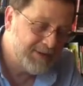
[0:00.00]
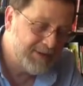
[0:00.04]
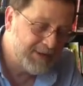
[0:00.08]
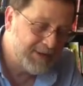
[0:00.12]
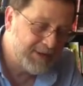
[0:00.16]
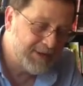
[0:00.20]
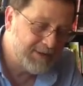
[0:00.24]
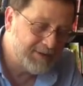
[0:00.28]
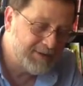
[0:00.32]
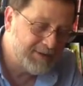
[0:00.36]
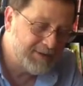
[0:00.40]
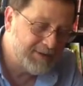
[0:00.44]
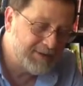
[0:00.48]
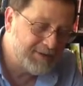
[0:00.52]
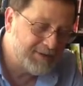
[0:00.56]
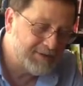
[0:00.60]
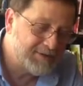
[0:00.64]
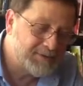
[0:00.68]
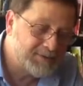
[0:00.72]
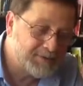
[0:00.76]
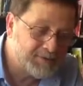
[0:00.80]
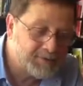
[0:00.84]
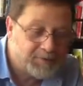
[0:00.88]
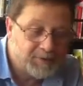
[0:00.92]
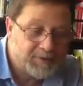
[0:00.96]
and
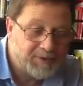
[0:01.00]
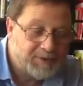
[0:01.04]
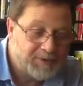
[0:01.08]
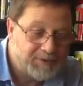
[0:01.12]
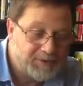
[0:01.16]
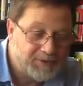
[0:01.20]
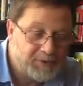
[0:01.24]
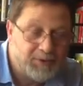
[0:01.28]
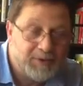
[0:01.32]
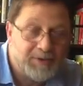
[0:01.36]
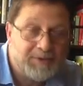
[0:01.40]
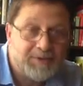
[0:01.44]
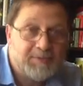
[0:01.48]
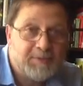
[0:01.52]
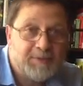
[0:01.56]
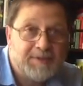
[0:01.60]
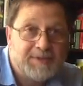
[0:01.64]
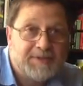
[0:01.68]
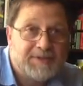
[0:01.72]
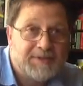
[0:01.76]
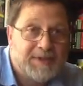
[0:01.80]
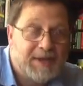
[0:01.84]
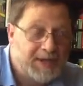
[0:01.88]
this is one of the choice ones.